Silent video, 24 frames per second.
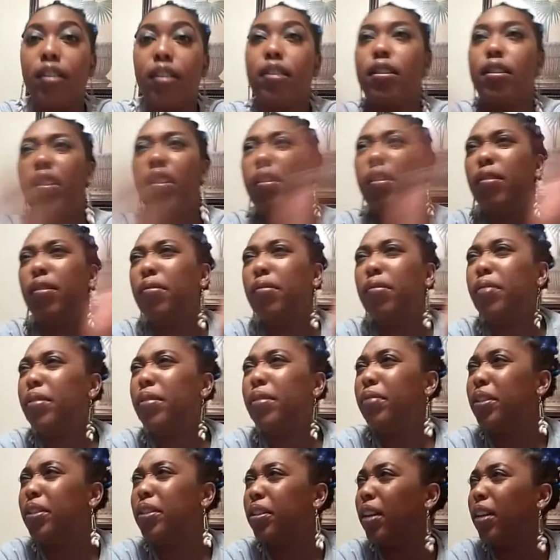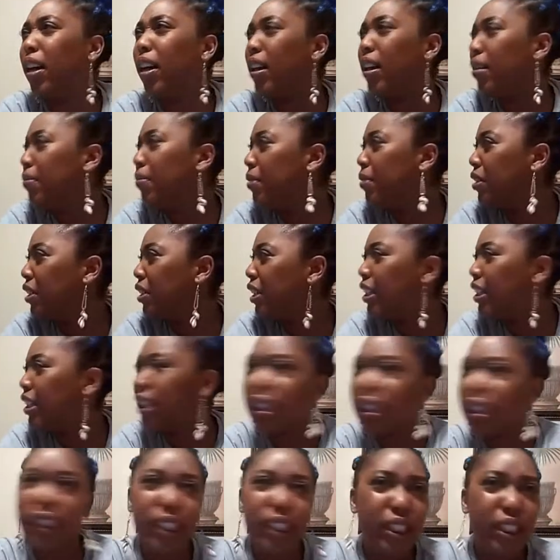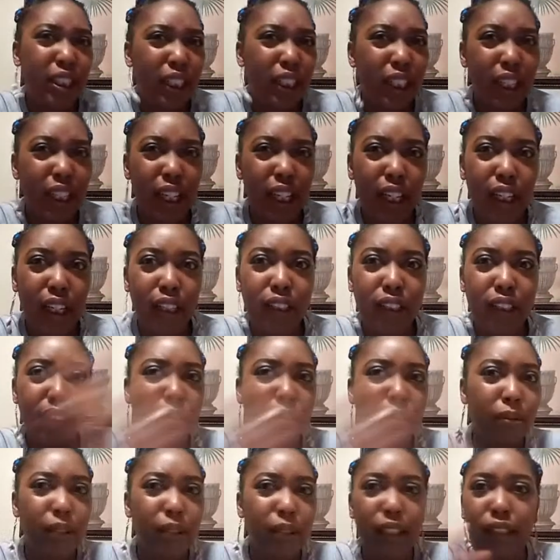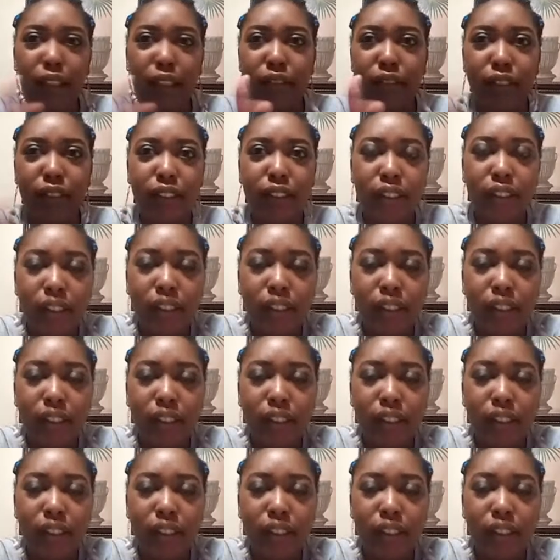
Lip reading: What would you call them? Gen Z, Gen X, whatever.